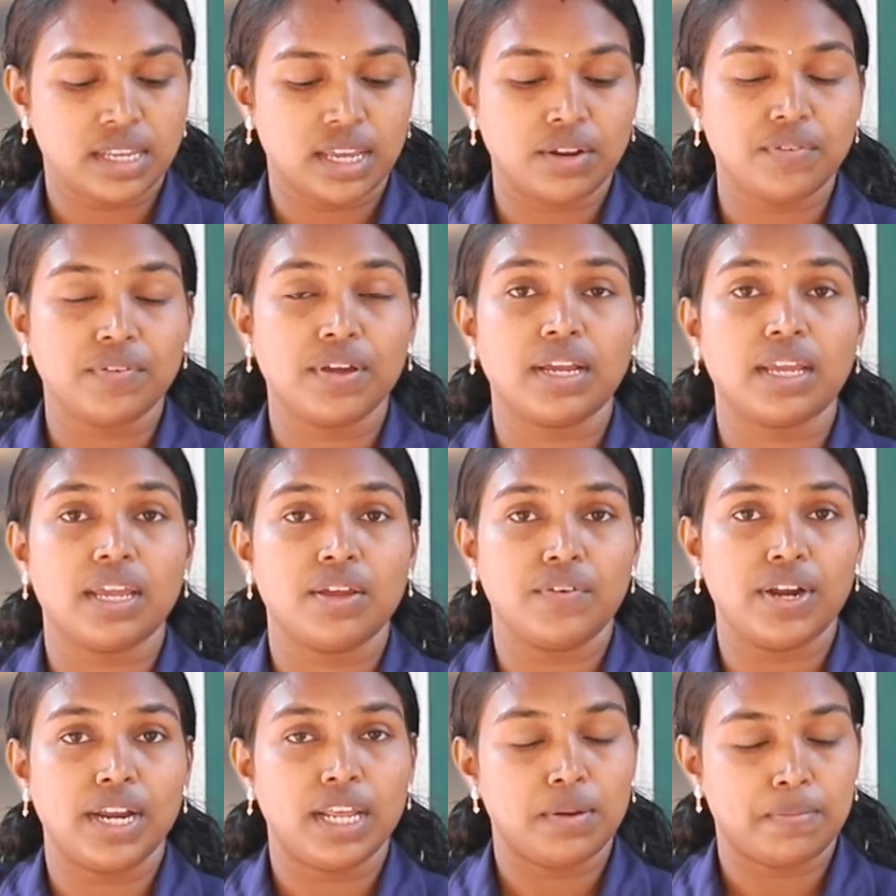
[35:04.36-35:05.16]

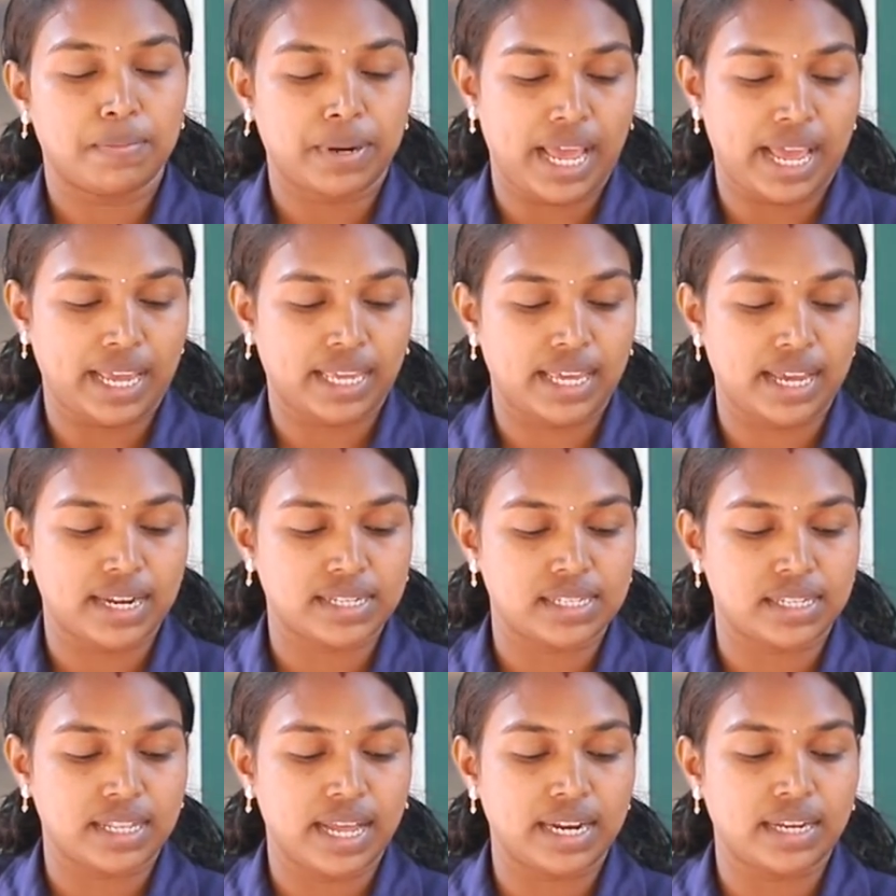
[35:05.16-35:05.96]
given in
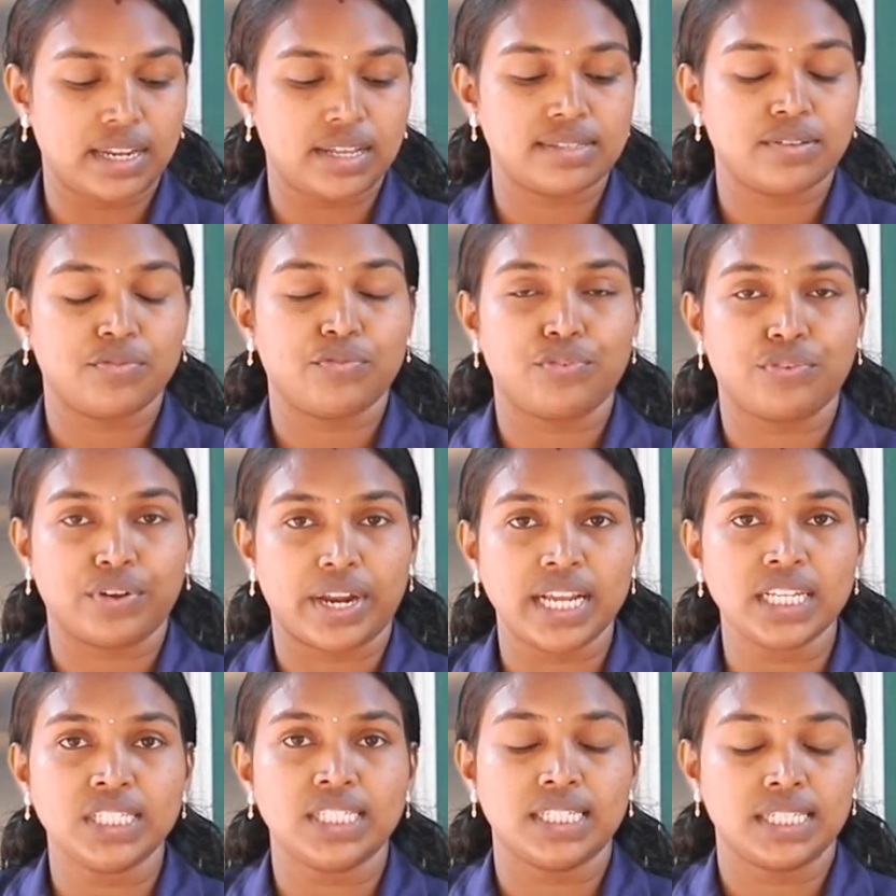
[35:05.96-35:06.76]
brackets, that is
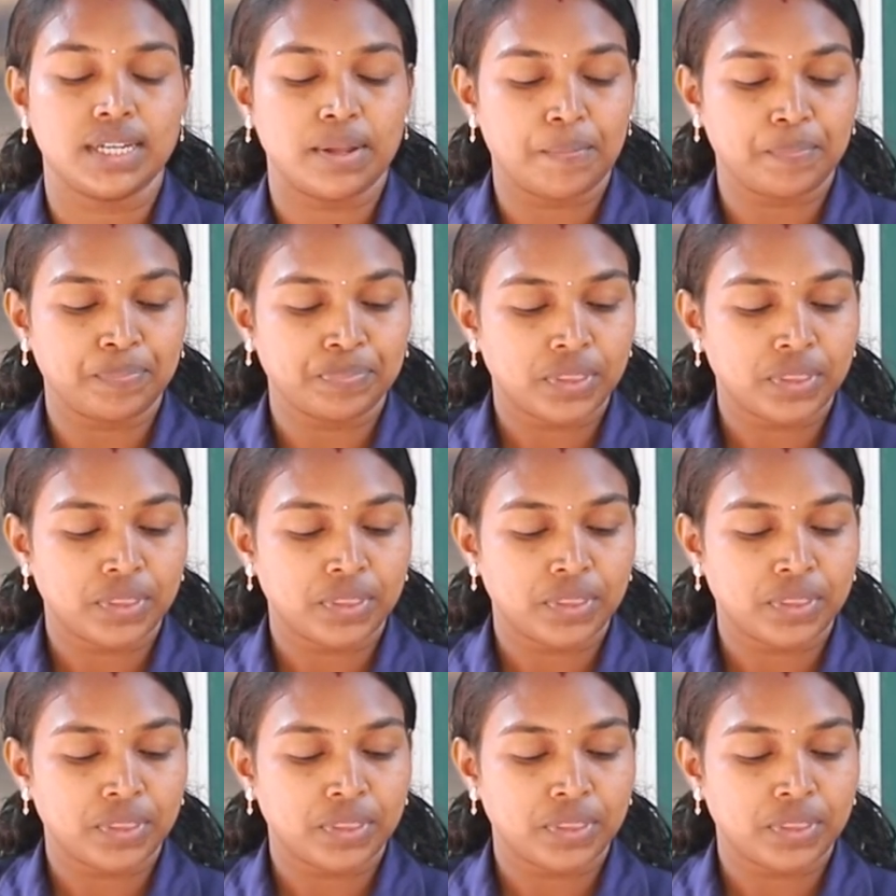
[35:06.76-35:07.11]
fresh,